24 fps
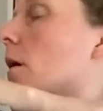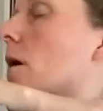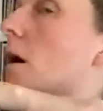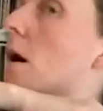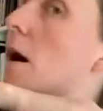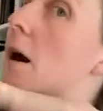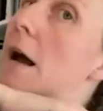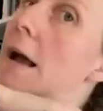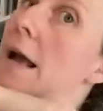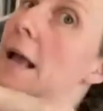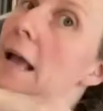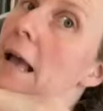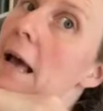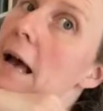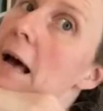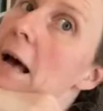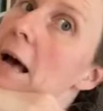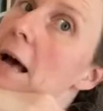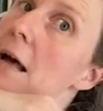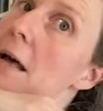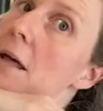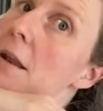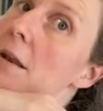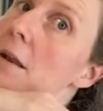I
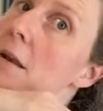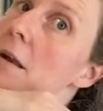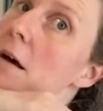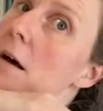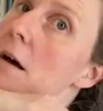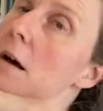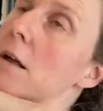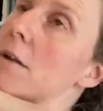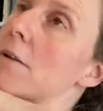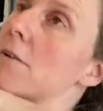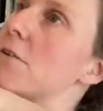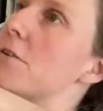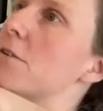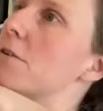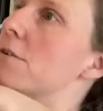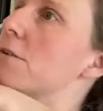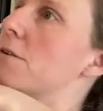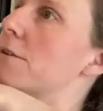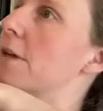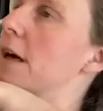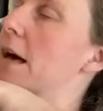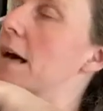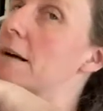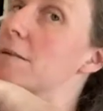can undo
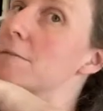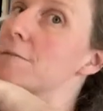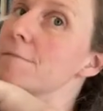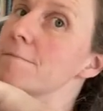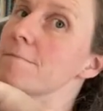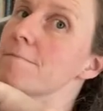that.